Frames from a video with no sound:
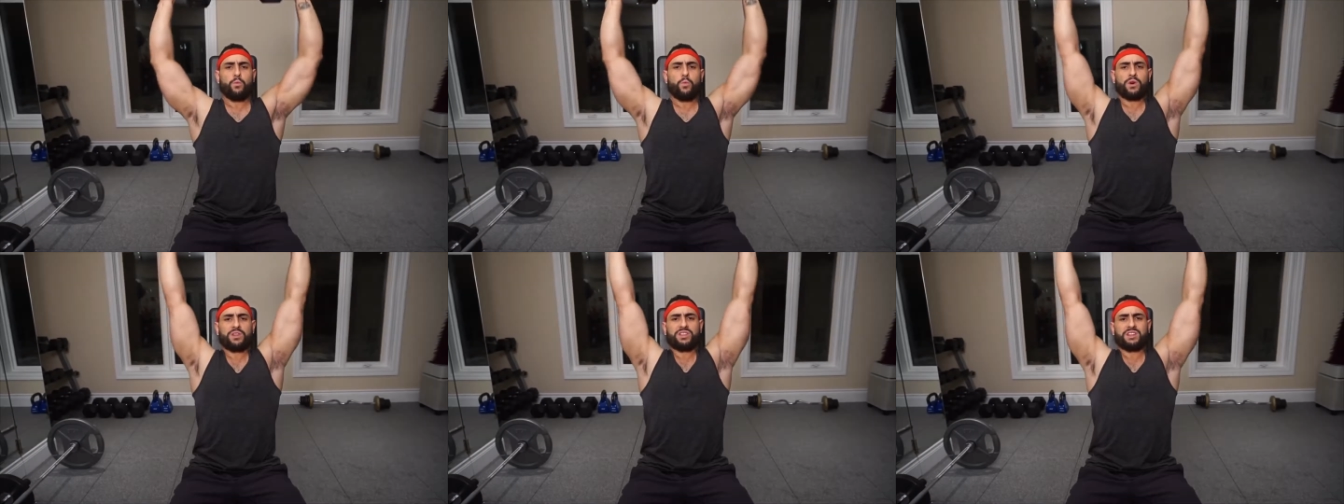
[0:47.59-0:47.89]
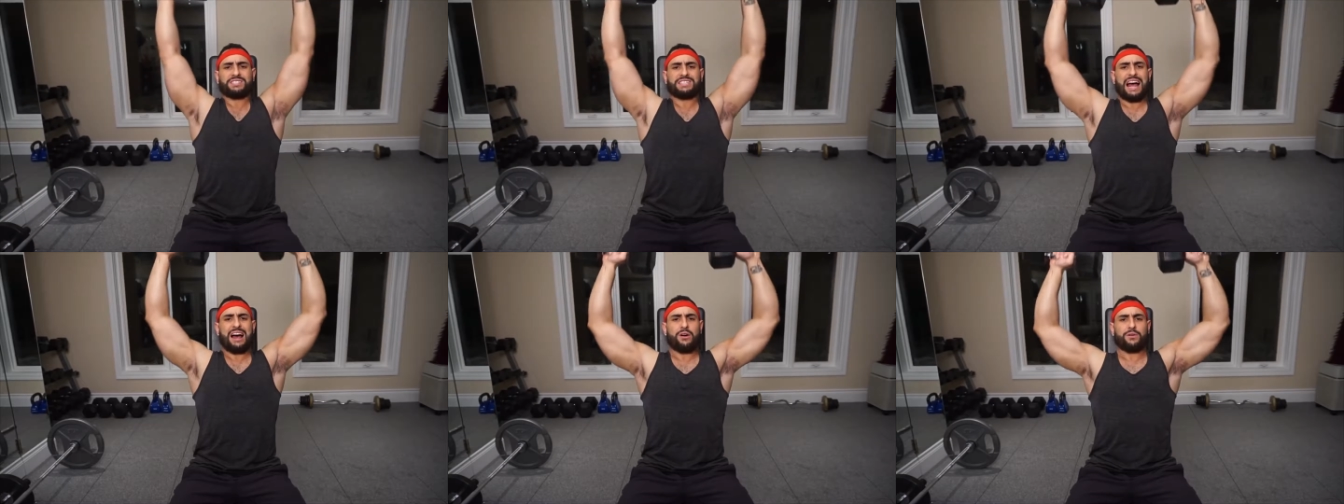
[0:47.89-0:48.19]
One of
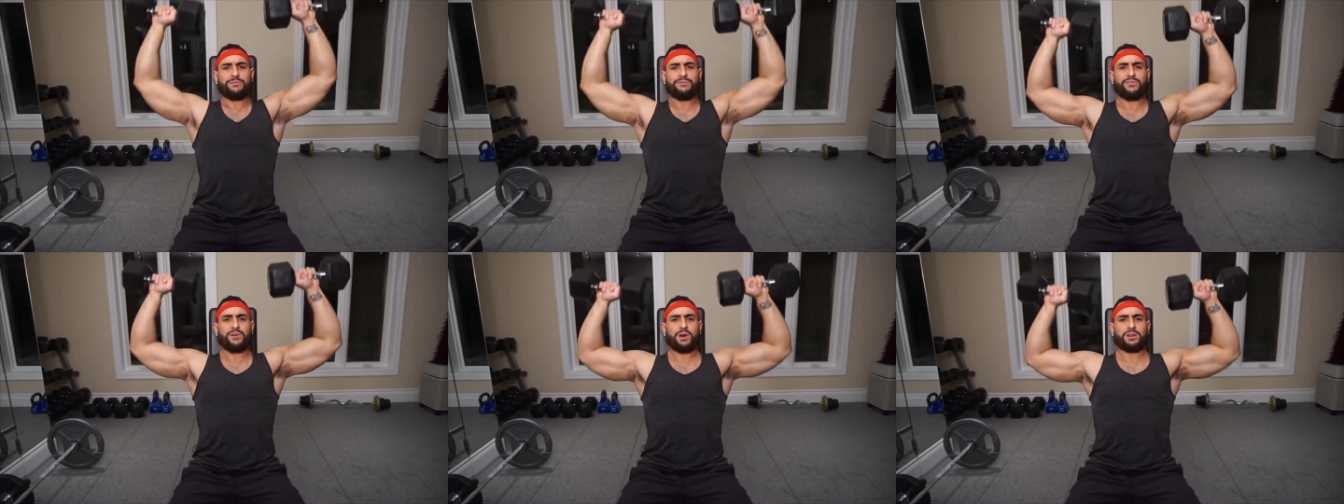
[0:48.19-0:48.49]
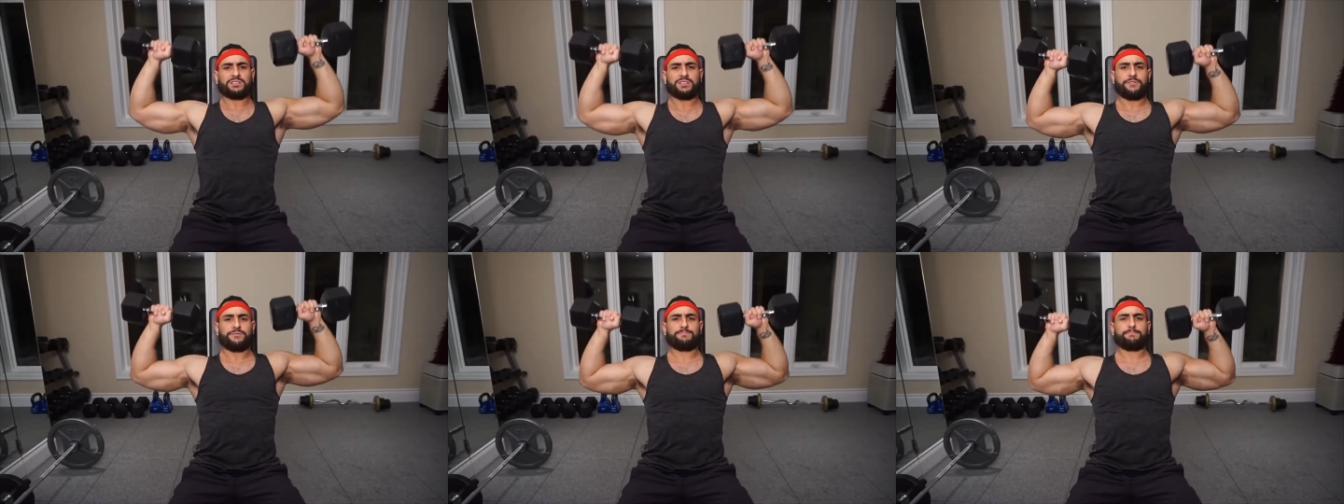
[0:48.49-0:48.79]
the
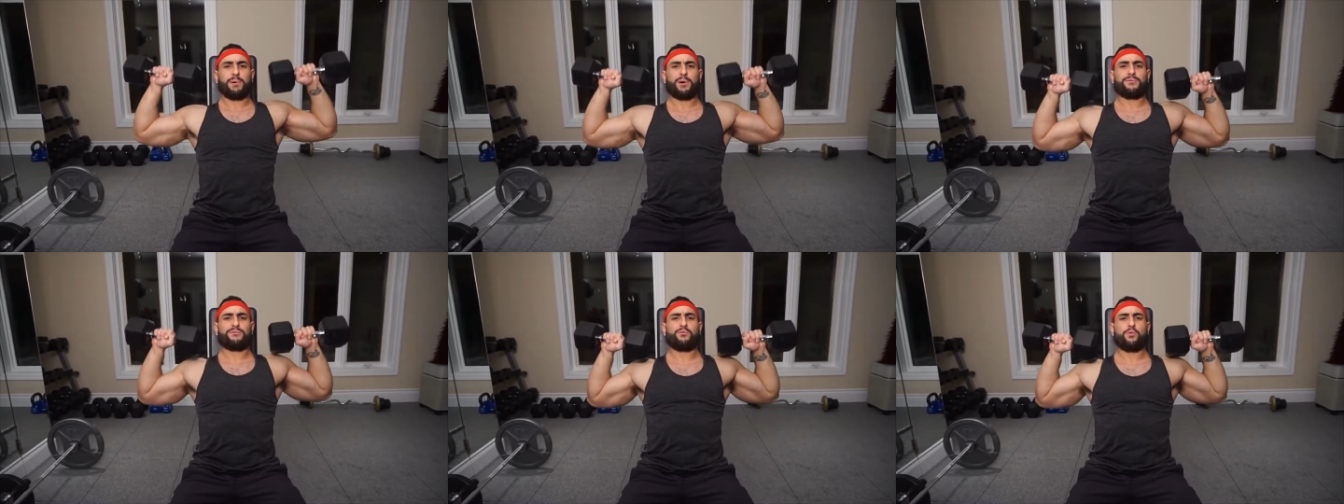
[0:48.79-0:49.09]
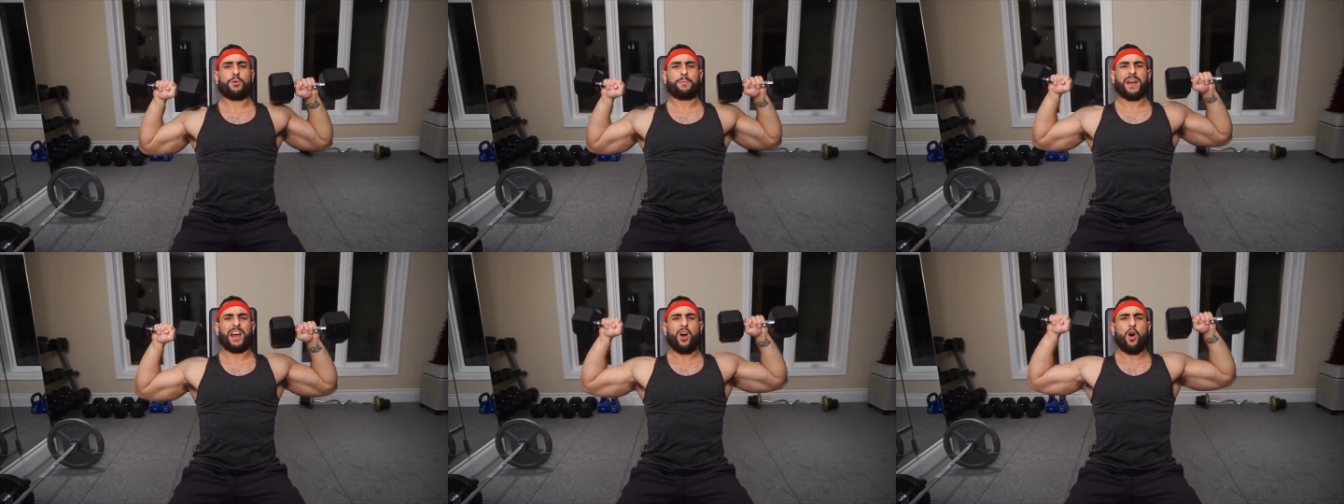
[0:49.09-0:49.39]
downfalls of
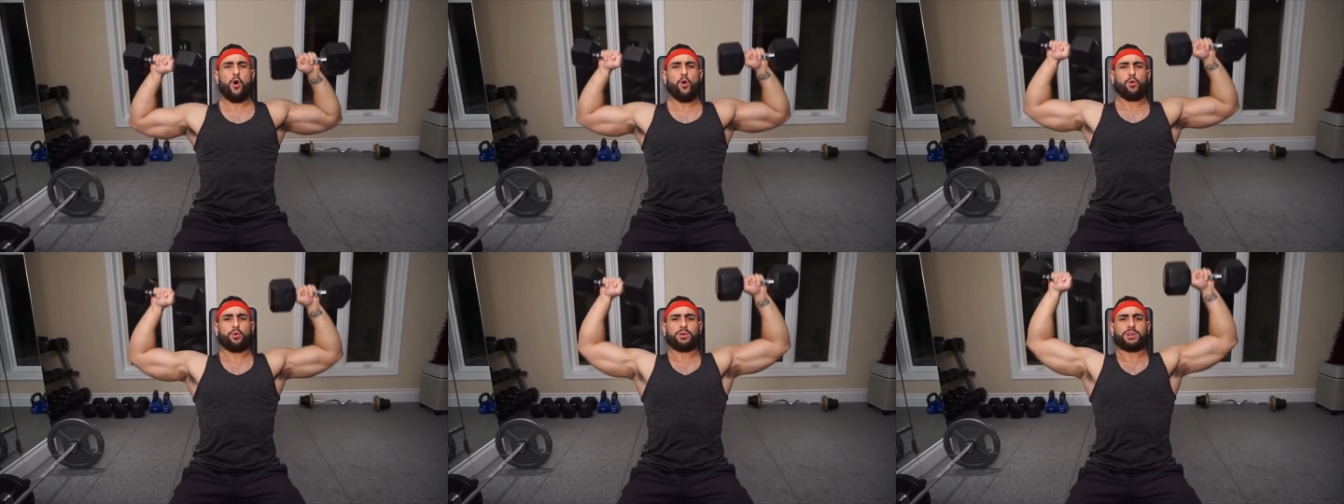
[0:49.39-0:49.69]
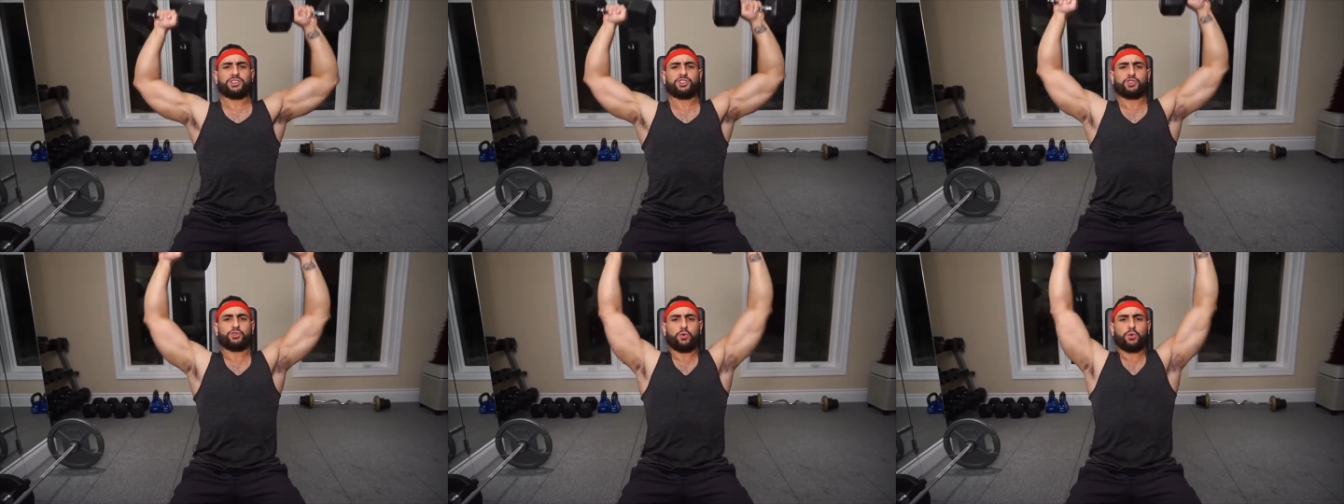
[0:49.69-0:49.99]
performing
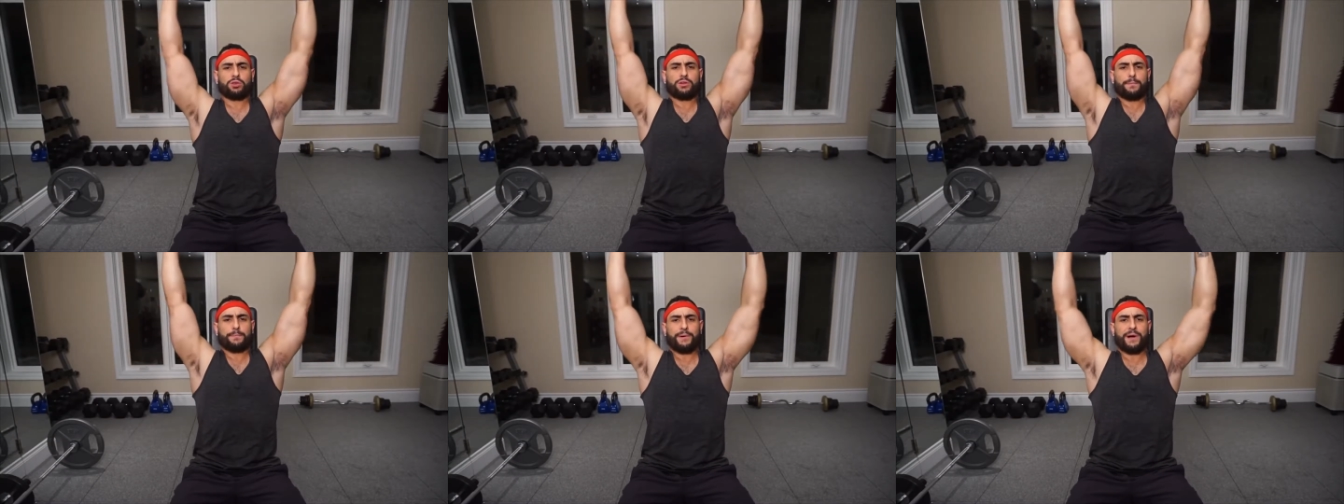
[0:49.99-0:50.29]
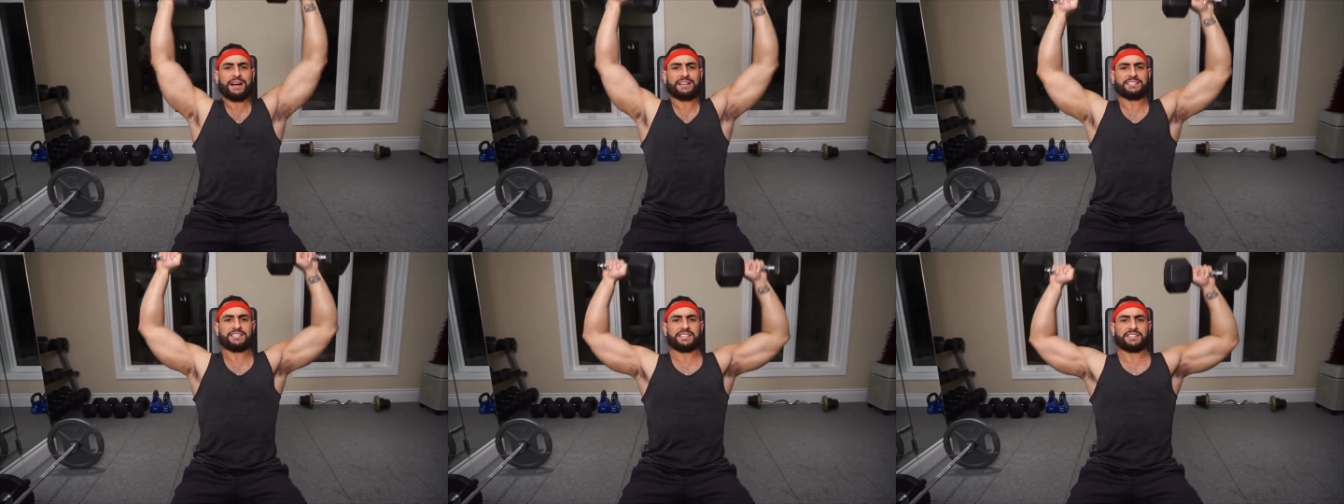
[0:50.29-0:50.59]
only shoulder
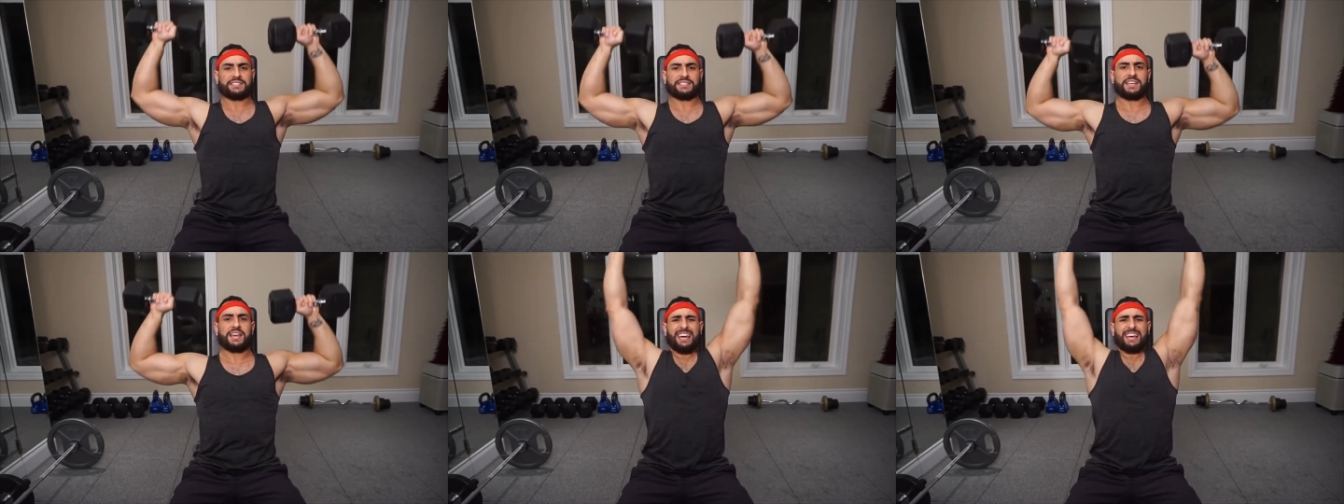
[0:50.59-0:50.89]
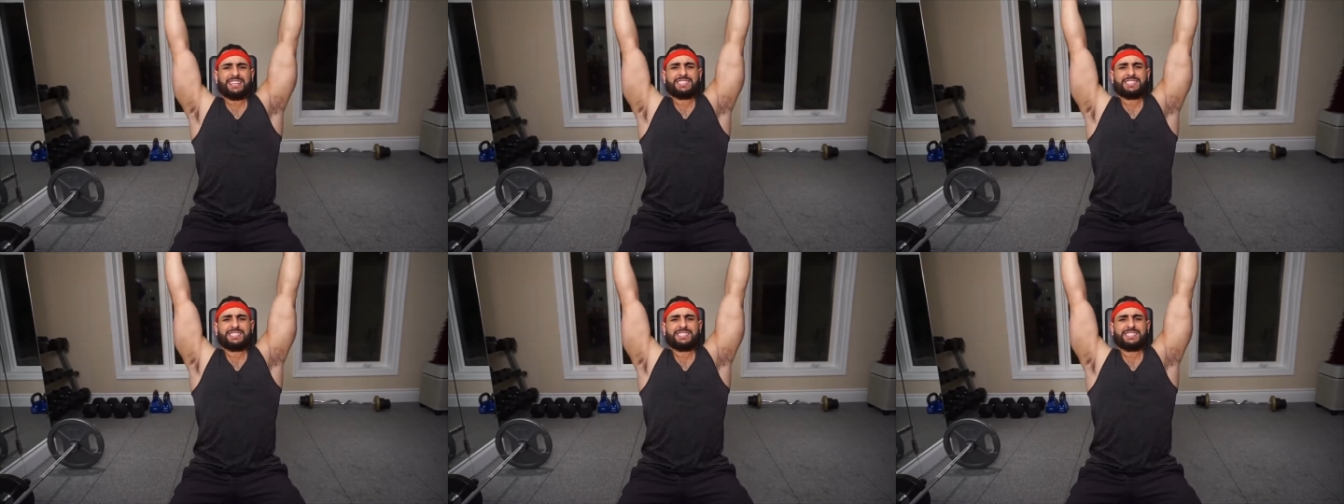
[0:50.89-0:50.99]
presses